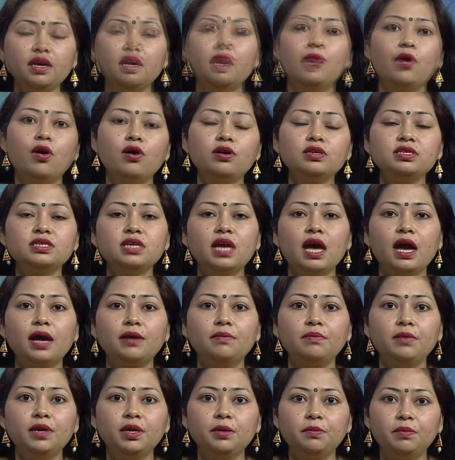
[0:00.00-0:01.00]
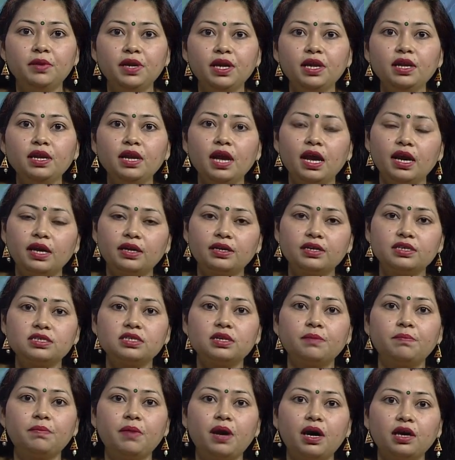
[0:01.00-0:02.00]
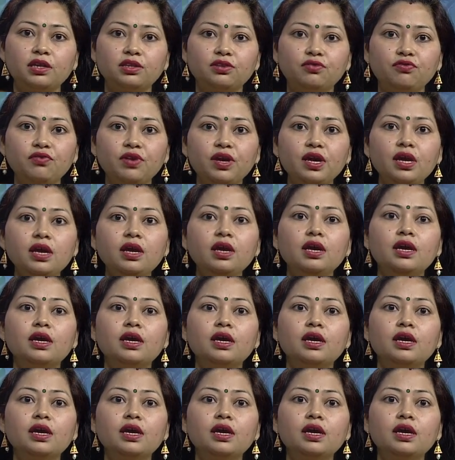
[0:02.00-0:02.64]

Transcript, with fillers: Pons and midbrain act as a pathway